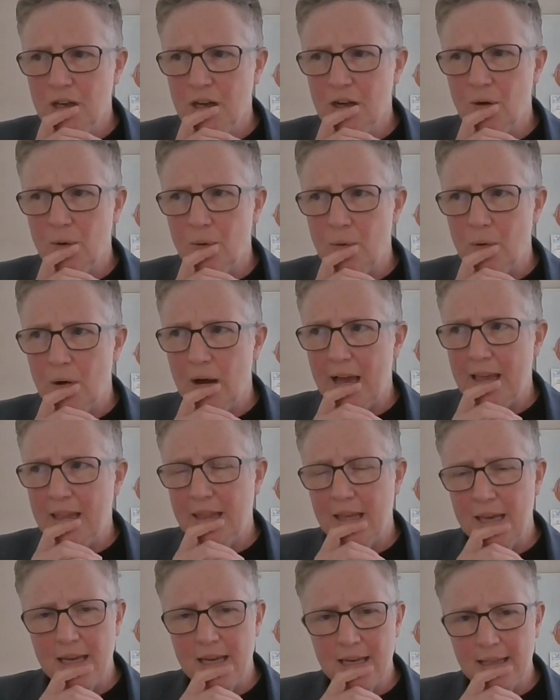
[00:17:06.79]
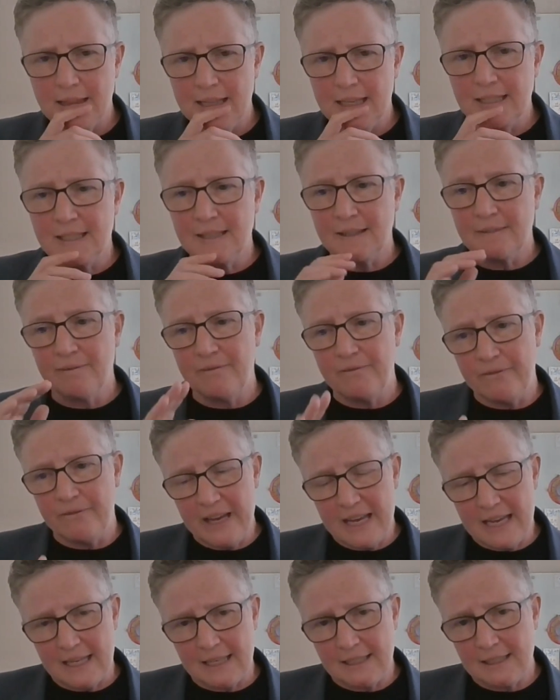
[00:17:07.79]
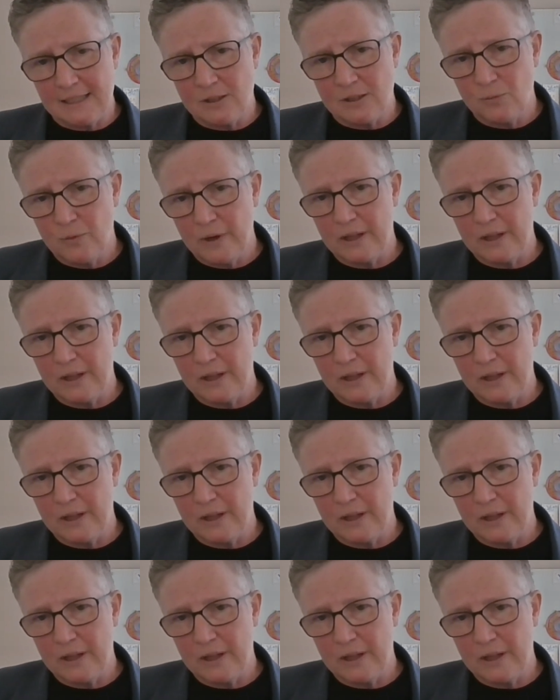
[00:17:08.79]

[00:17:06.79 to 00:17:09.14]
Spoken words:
I think this fits